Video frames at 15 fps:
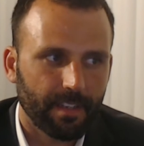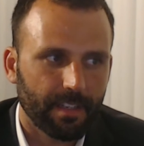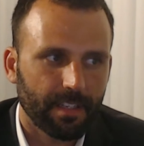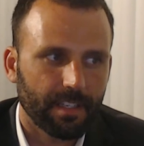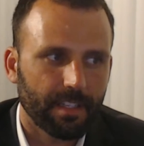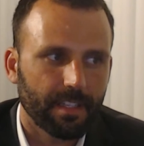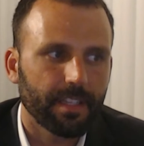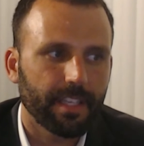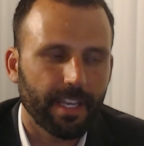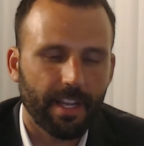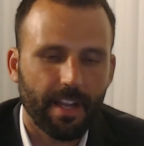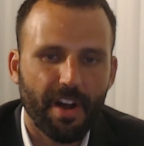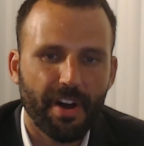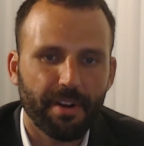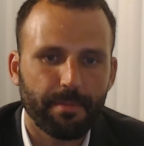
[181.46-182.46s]
the
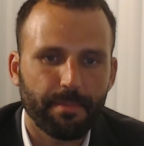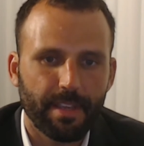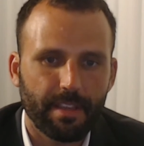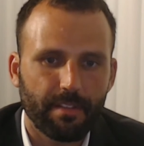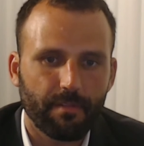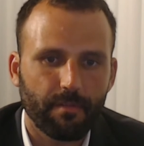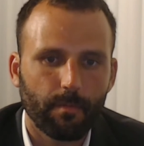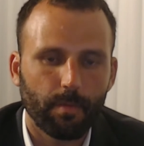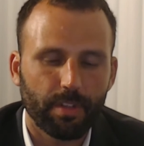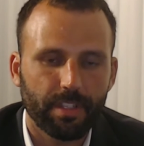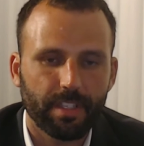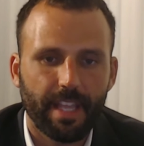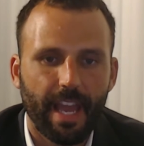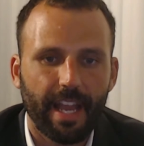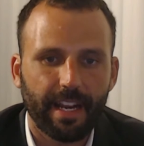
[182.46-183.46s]
economy will
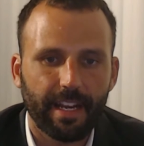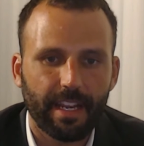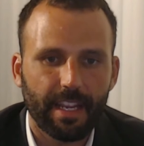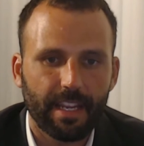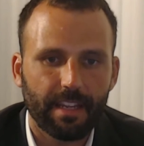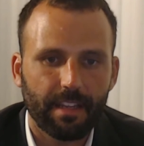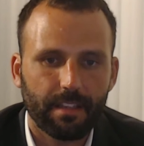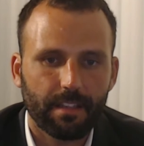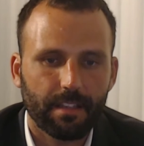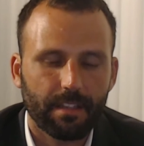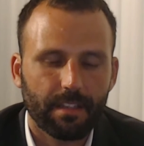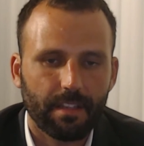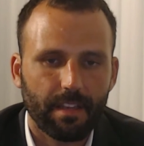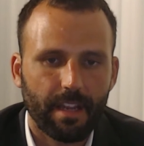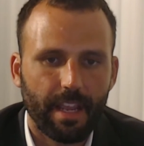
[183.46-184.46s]
stagnate
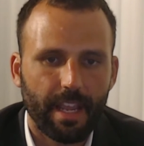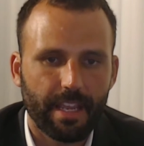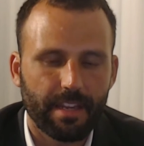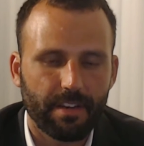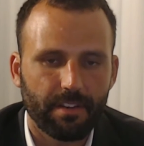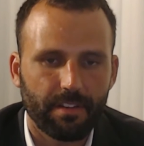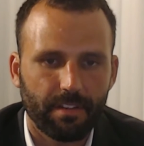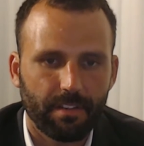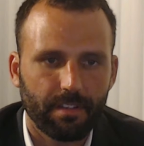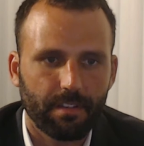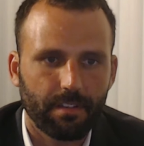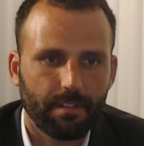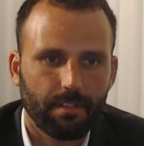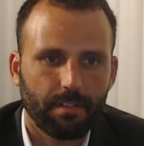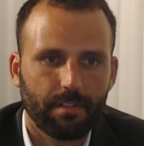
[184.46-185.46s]
and
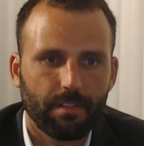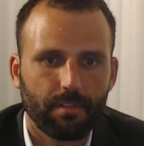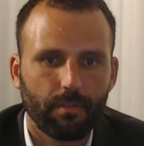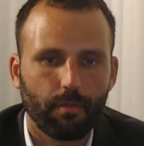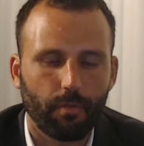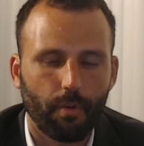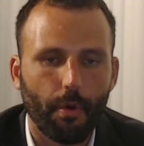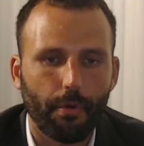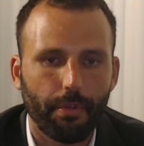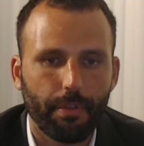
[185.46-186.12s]
economic growth